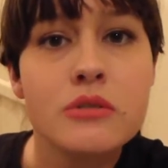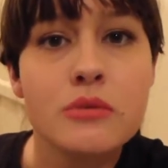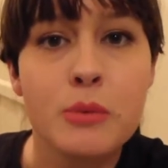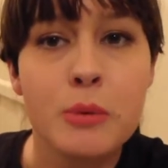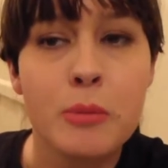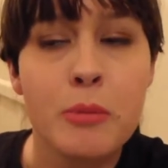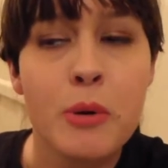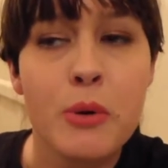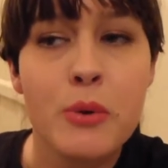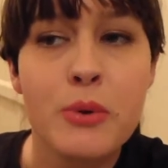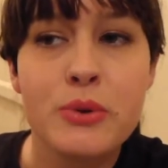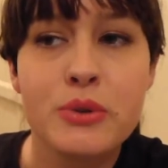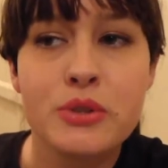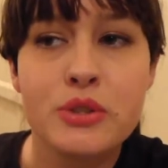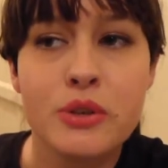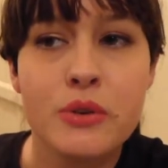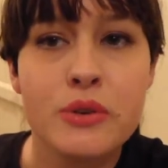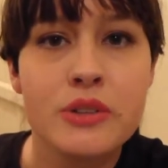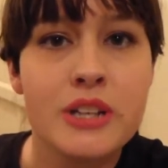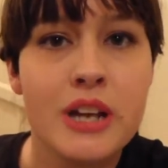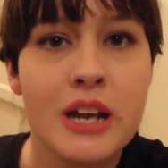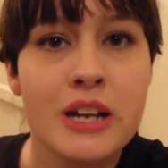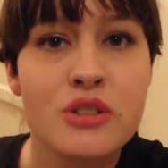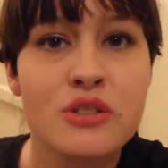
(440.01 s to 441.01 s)
We're both
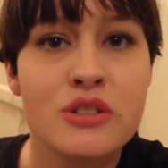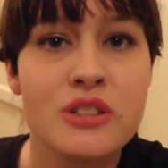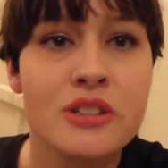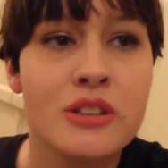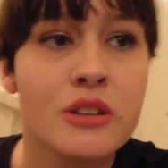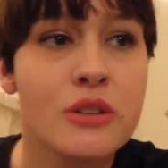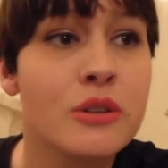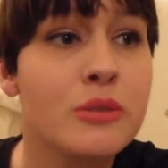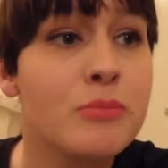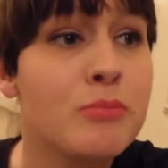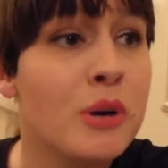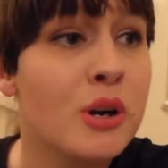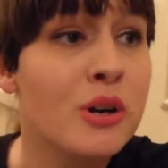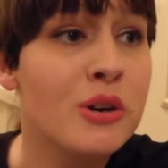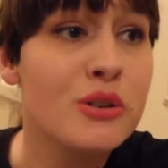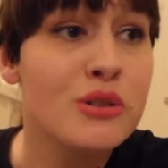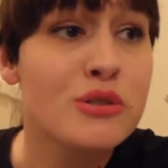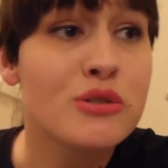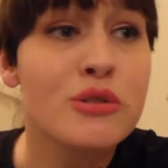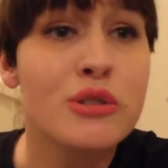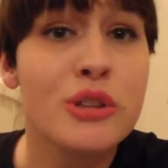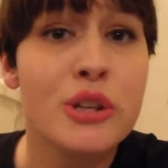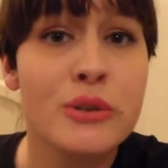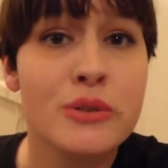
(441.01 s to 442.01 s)
soaked. Actually, the park
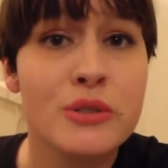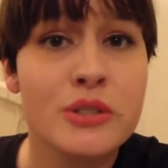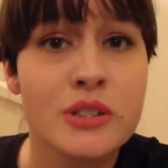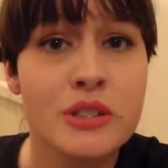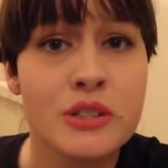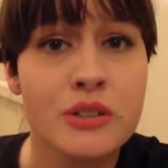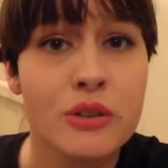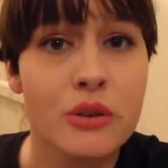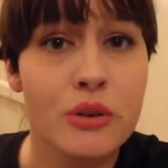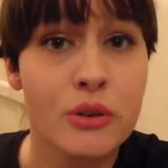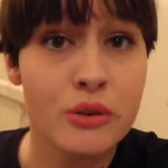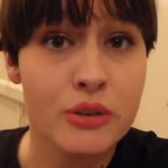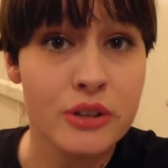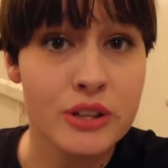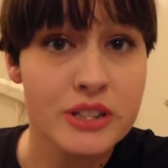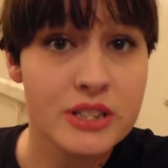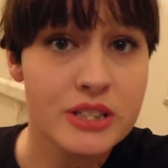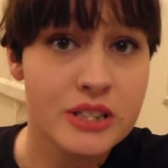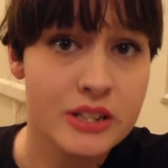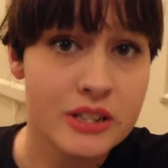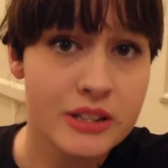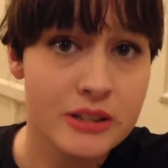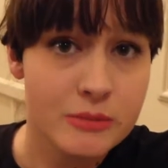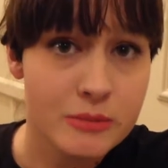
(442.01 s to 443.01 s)
is closing early
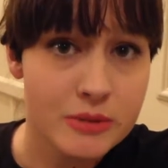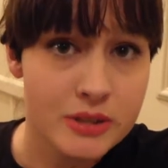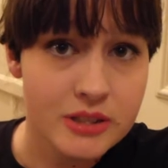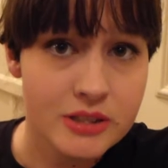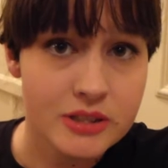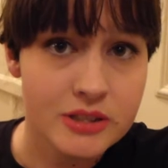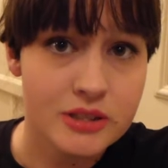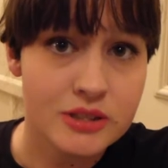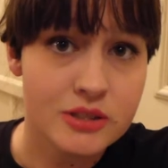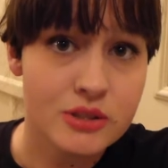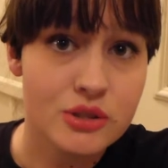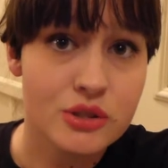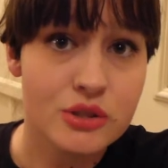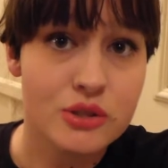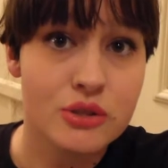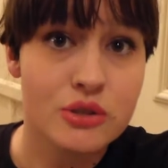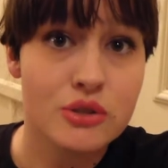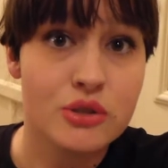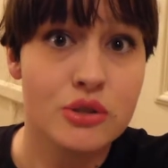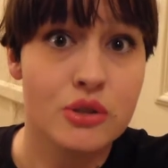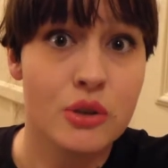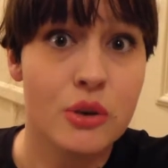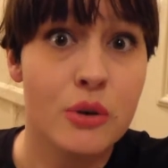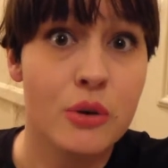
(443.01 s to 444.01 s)
today because
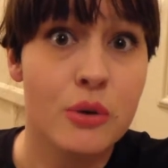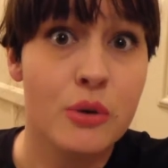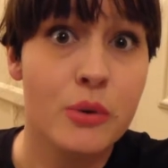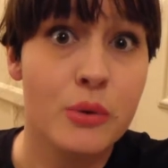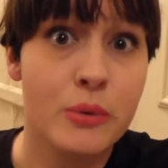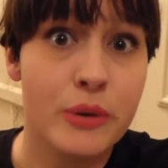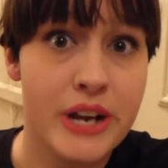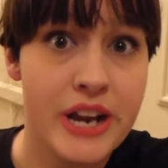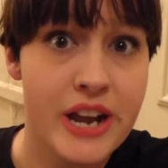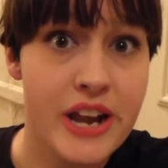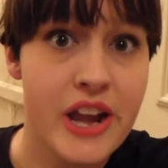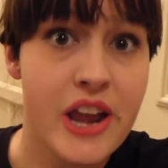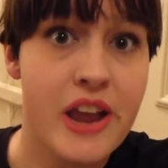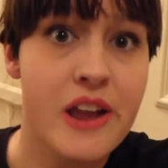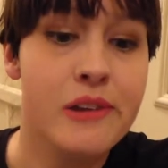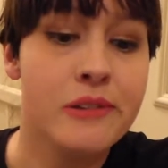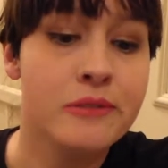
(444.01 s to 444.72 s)
it's so rainy.